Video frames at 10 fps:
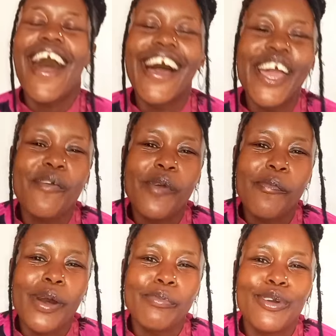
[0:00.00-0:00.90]
I am a
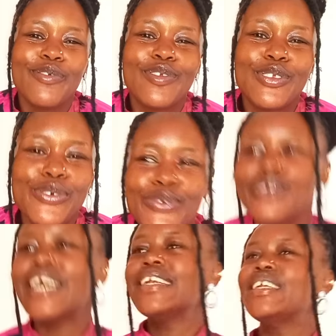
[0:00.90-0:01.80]
mom of two.
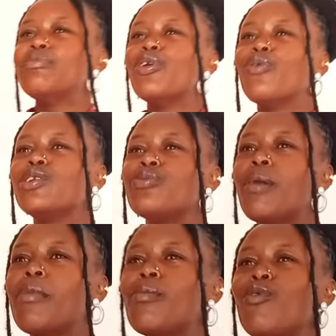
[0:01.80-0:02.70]
Yani nimekuwa tu a
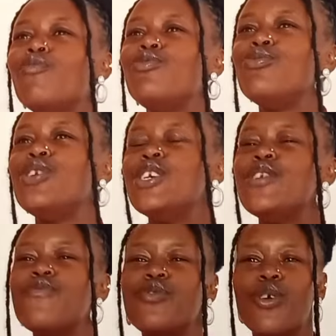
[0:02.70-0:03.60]
mom of two
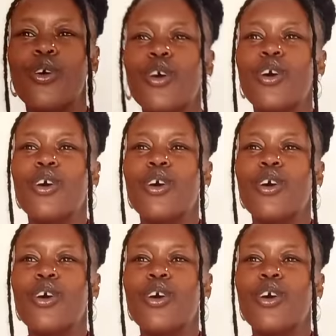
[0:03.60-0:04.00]
hivyo.